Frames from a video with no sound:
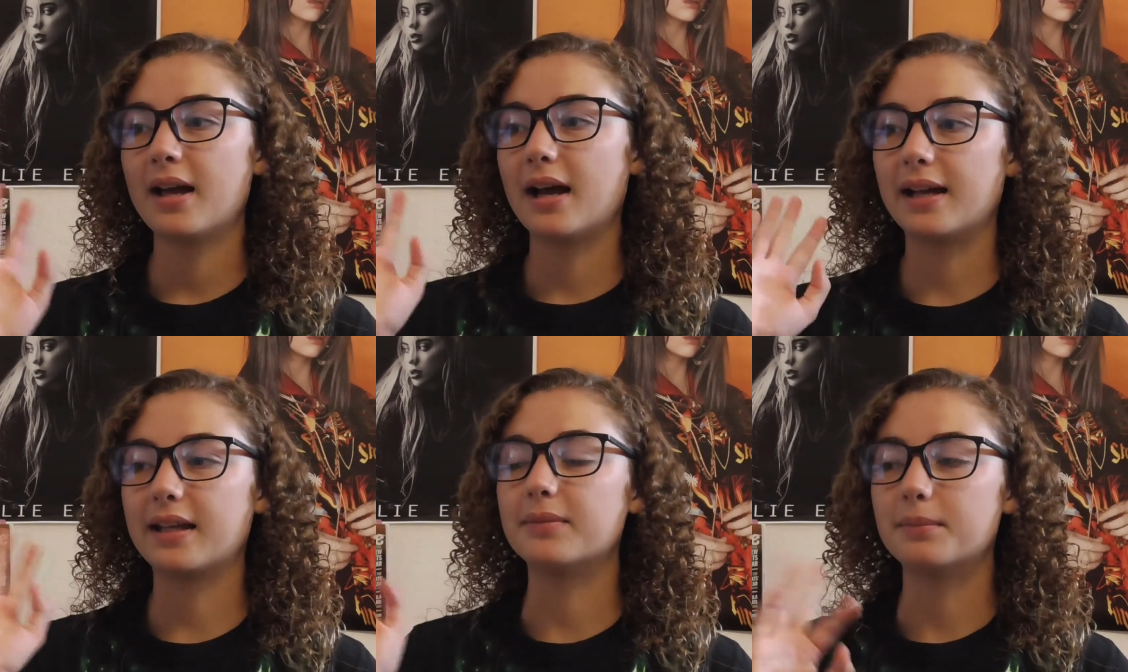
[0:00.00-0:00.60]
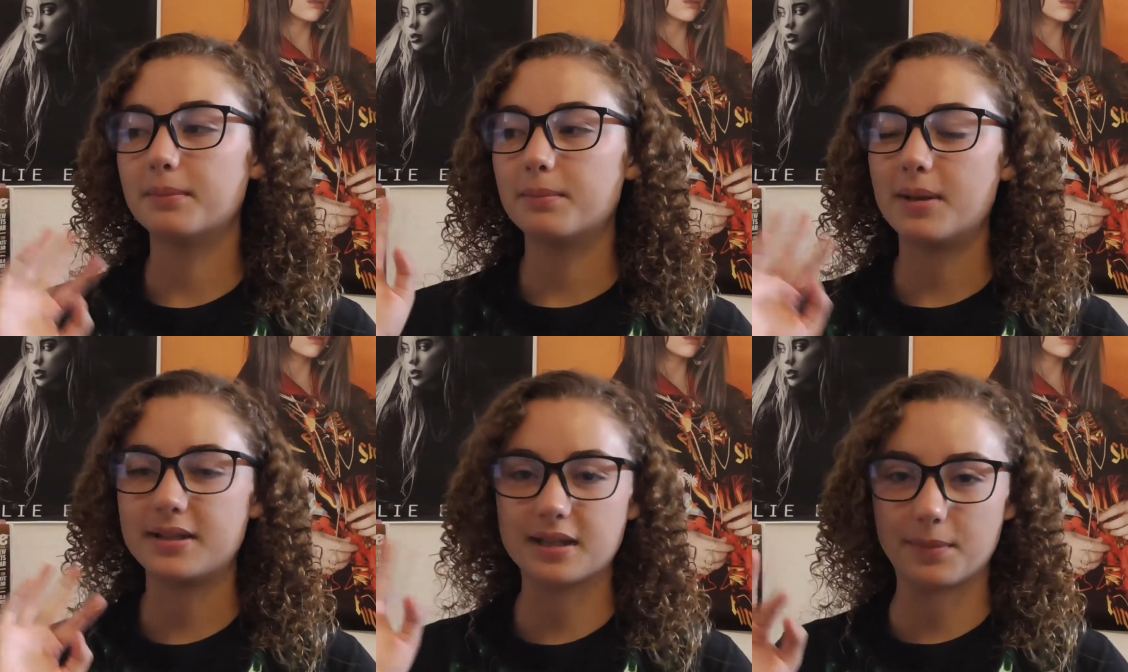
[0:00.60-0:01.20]
Speaker 1: I can
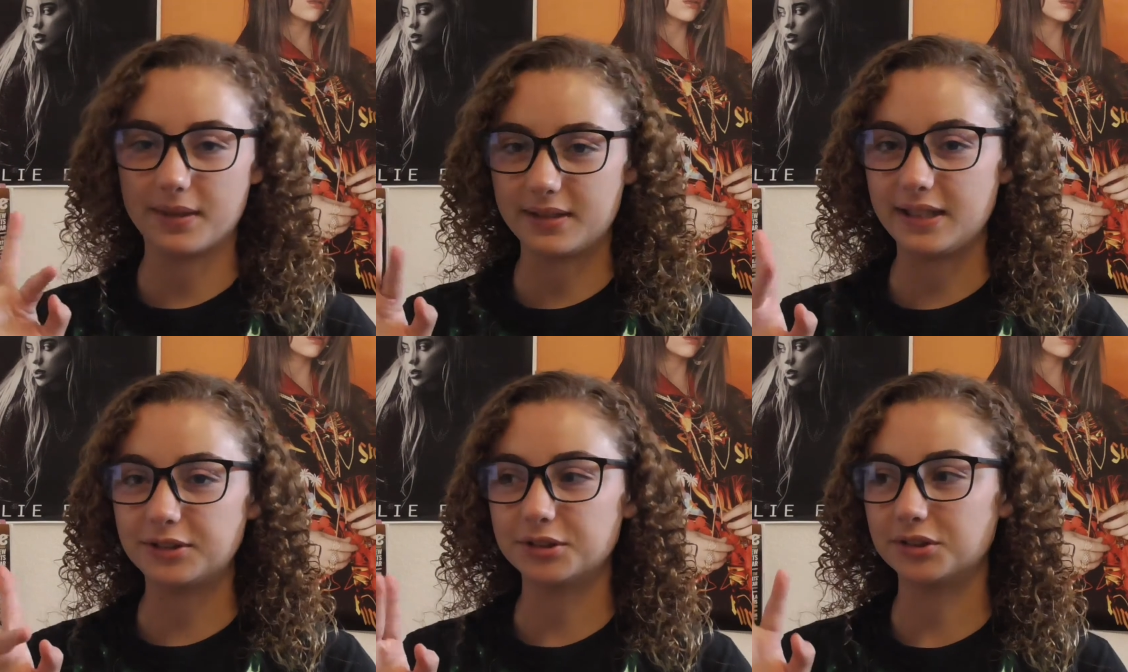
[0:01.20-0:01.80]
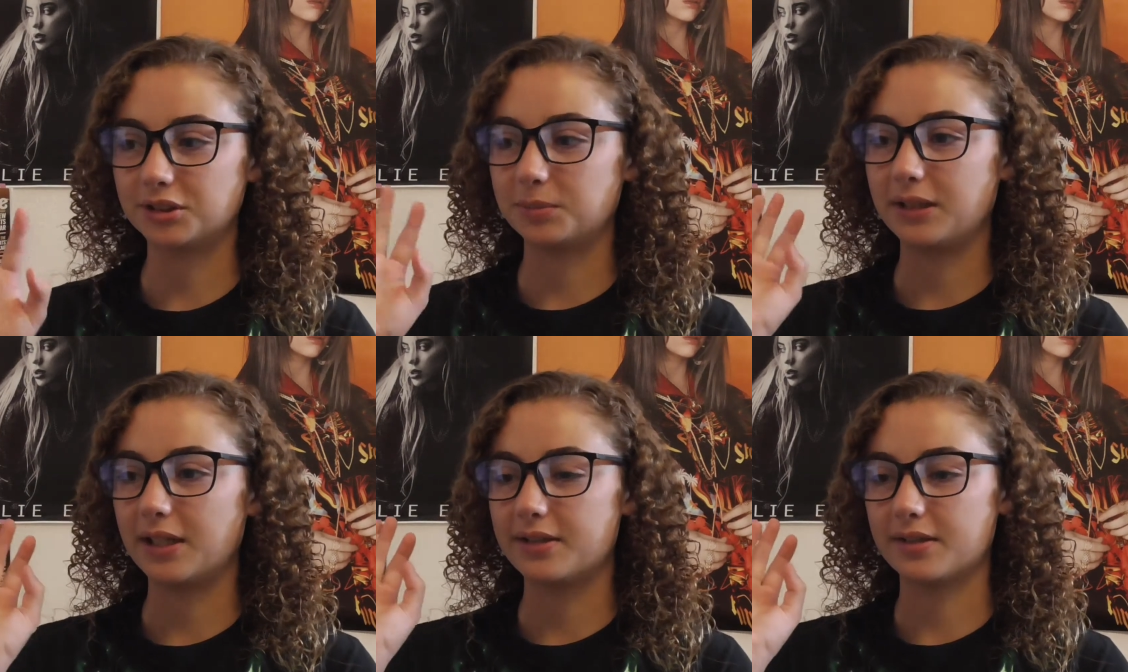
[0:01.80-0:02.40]
mix up the teachers just
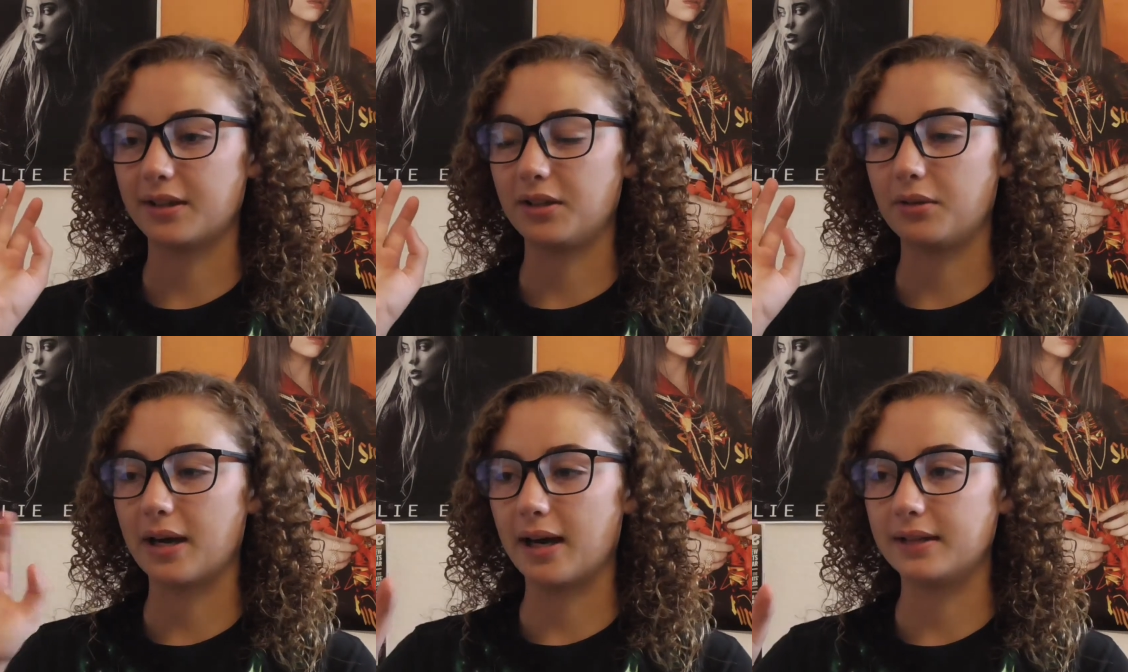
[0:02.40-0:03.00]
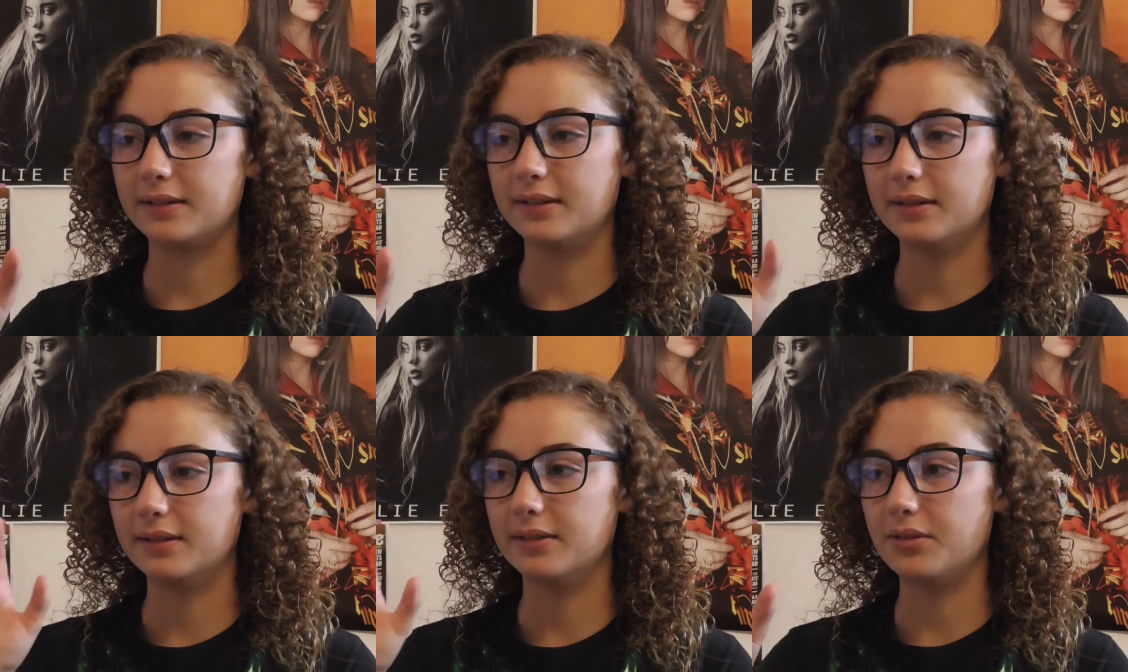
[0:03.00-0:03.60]
because like
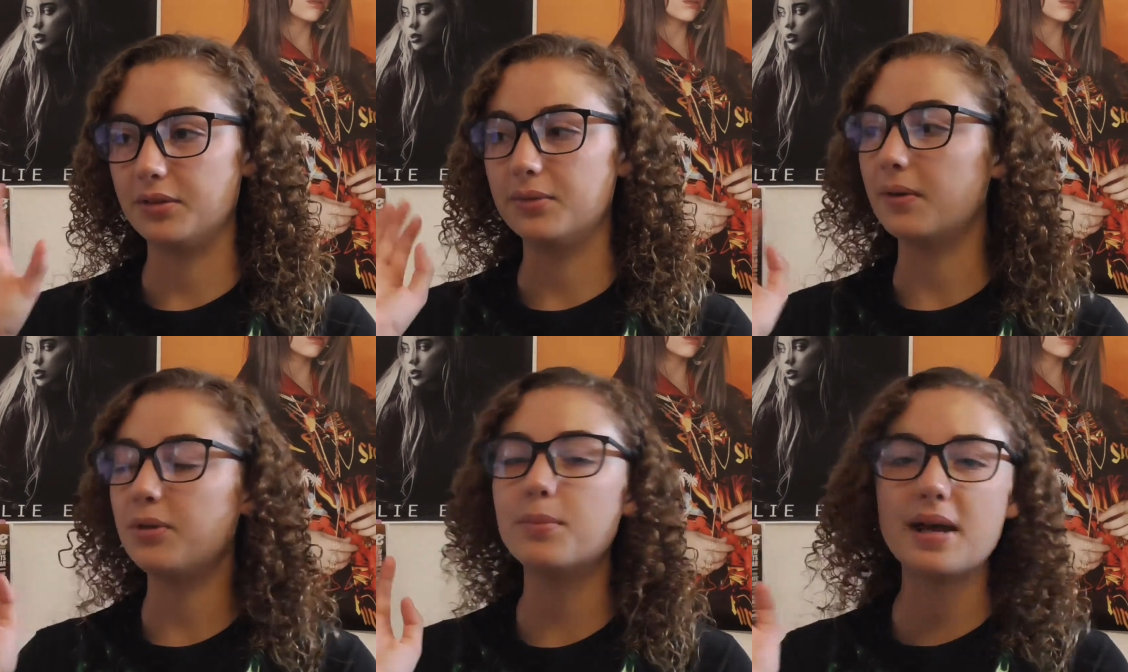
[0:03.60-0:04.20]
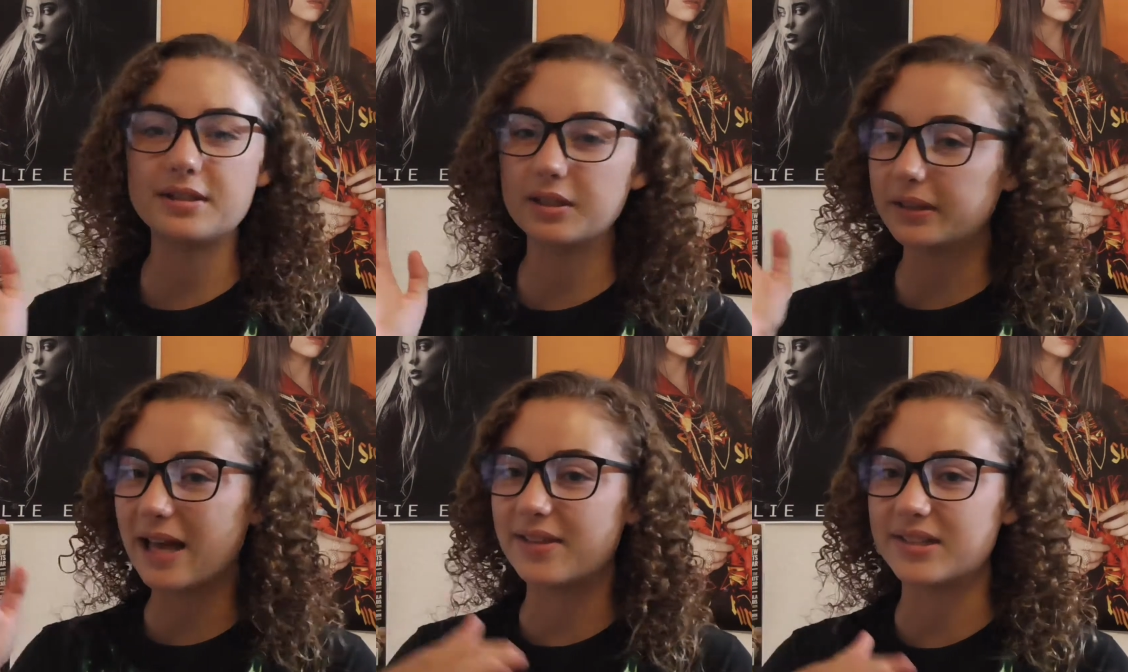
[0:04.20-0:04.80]
you
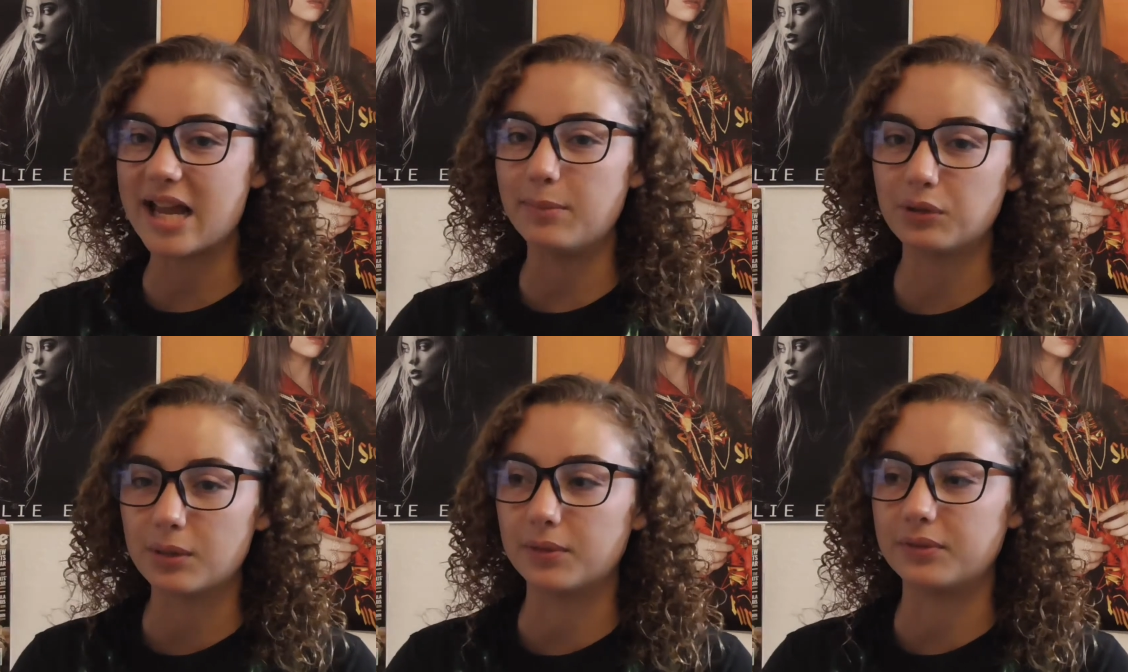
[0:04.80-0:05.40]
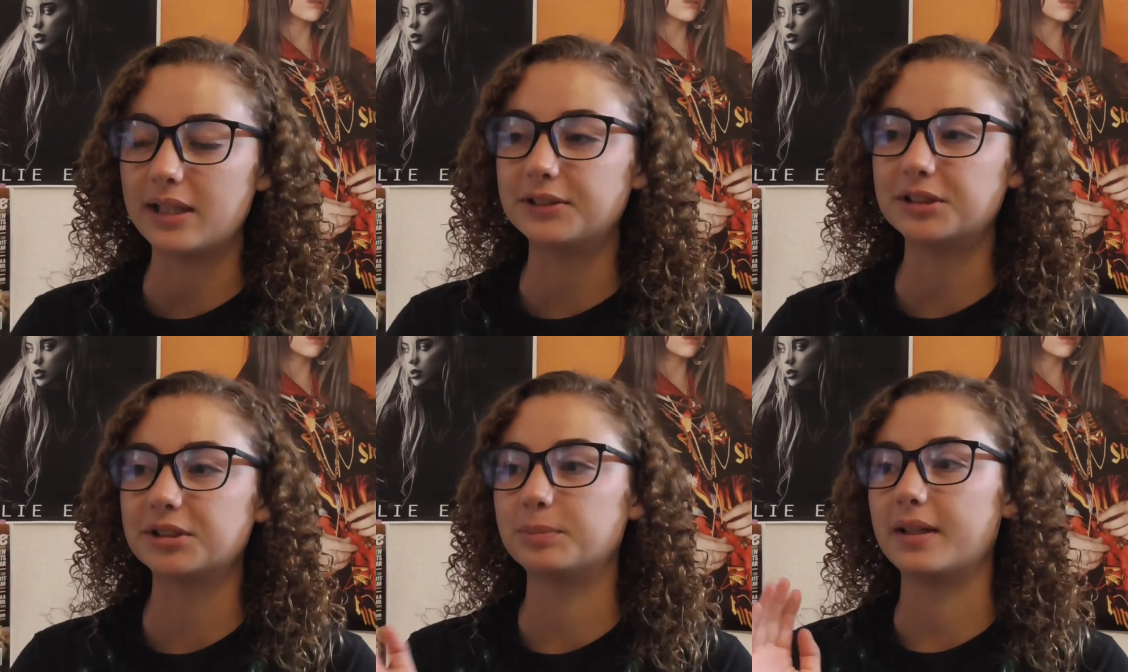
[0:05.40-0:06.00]
basically had the same group of
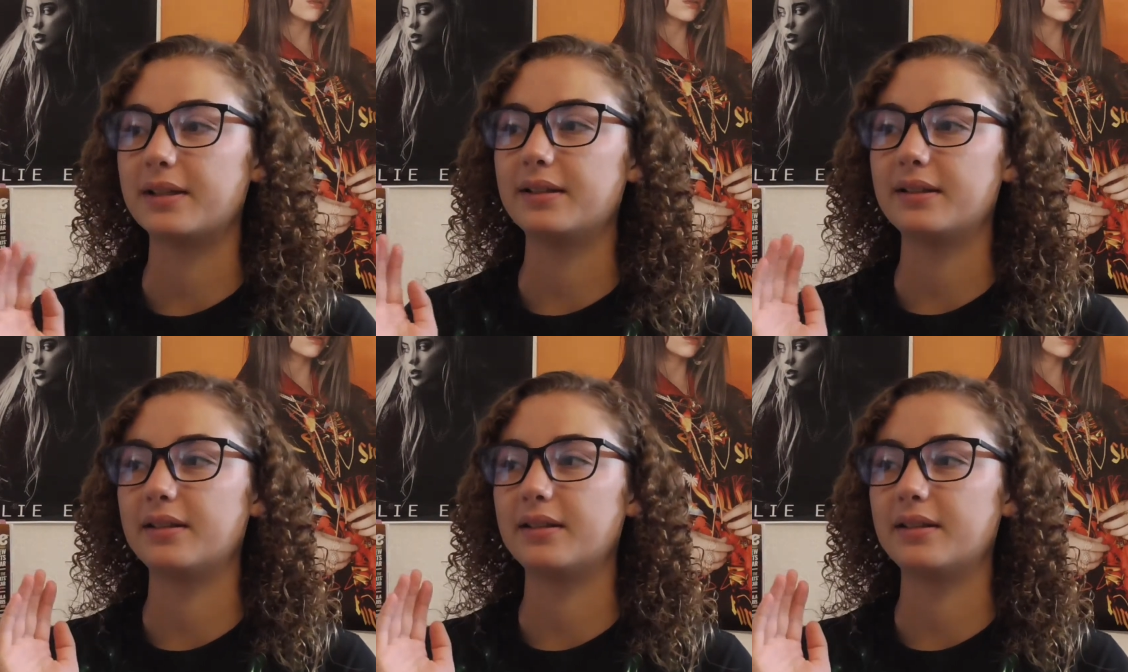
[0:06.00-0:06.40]
teachers, but